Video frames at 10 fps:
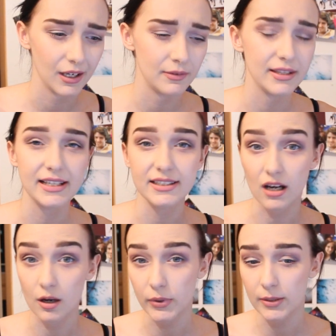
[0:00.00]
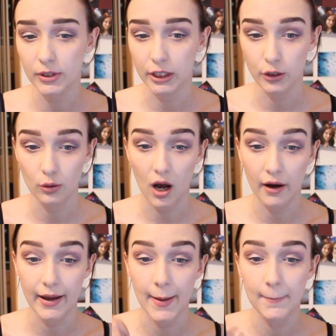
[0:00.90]
I mean, these are people who
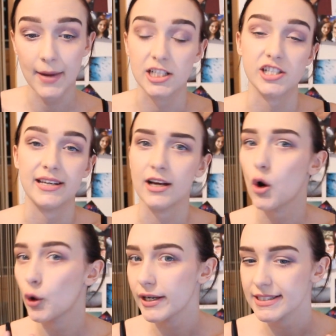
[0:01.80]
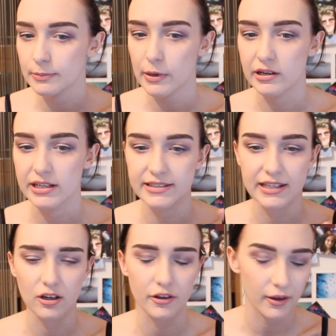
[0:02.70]
are imagining or
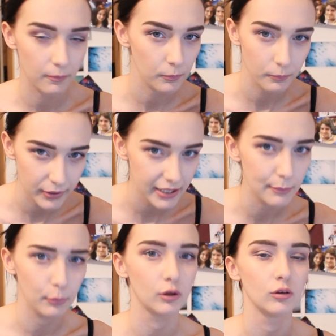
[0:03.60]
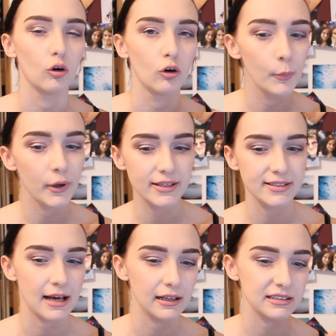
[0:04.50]
experiencing other people or
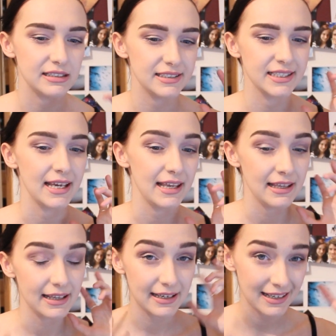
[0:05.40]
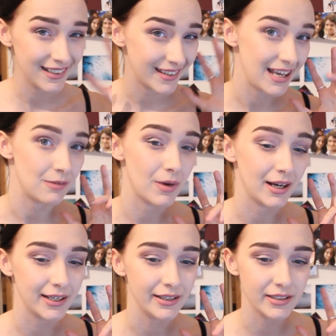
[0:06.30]
personalities in their
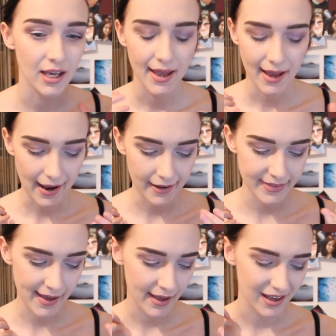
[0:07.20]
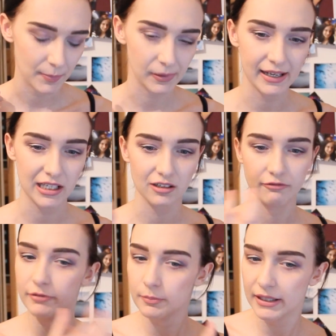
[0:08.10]
mind, and they're applying
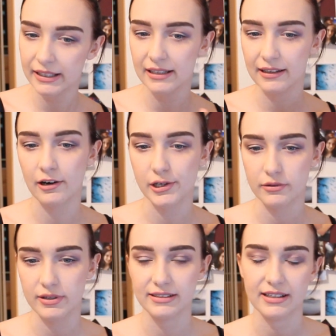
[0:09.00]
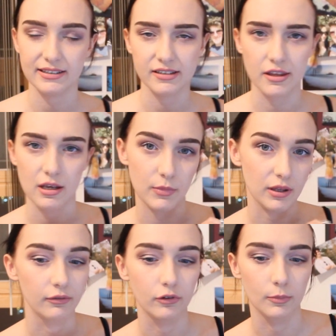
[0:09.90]
familiar characteristics to them in
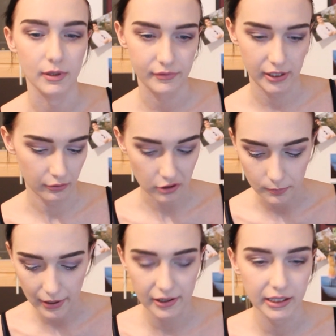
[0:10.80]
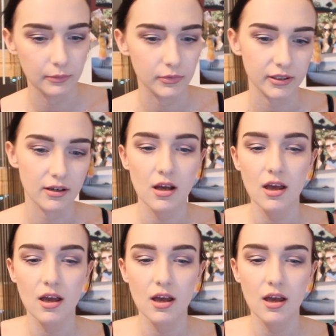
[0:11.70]
the form of, you know, comparing them to